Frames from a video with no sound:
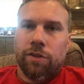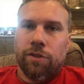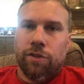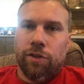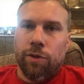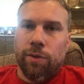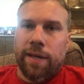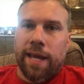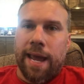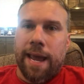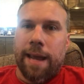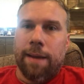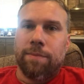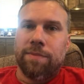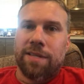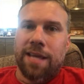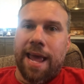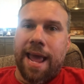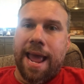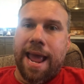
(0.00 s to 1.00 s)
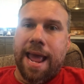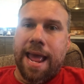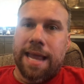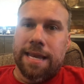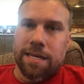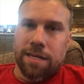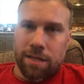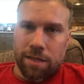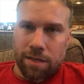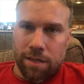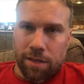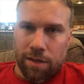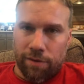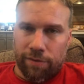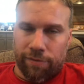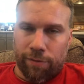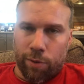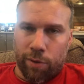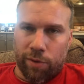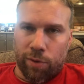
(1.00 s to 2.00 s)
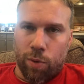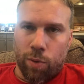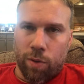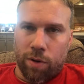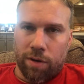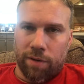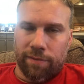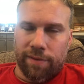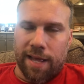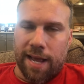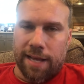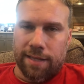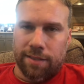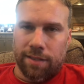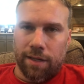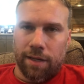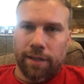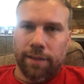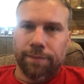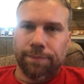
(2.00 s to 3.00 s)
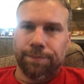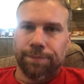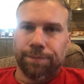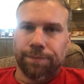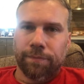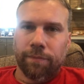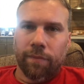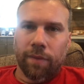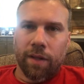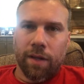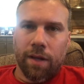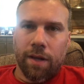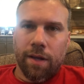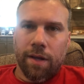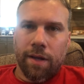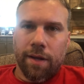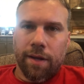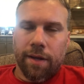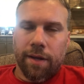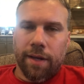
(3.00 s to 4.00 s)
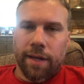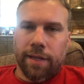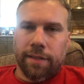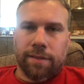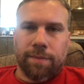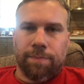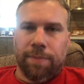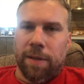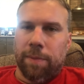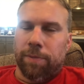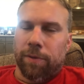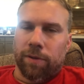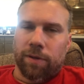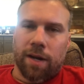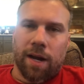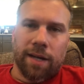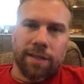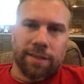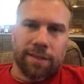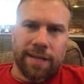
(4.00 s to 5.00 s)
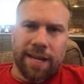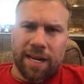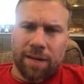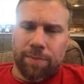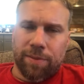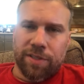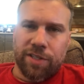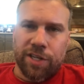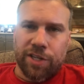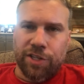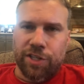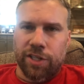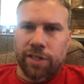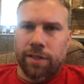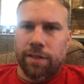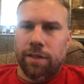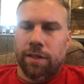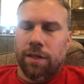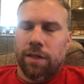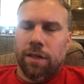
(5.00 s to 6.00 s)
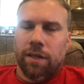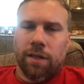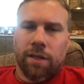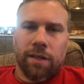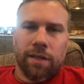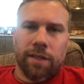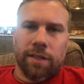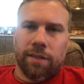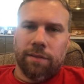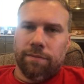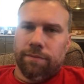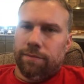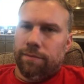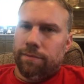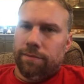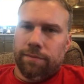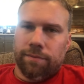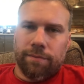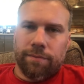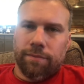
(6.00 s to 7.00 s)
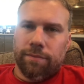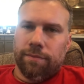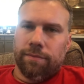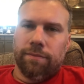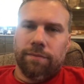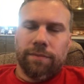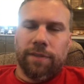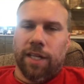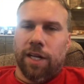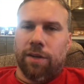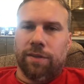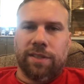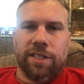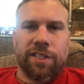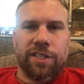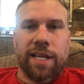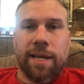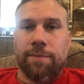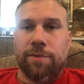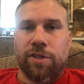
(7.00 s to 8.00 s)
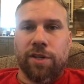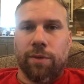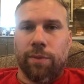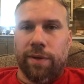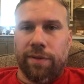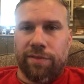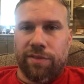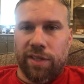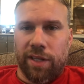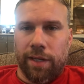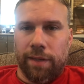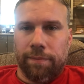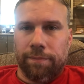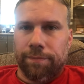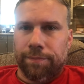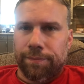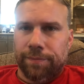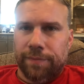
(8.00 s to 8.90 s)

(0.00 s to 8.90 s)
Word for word: two games and the fourth quarter of last night. It's people are constantly out of position. It, you know, it's the same shit we've seen.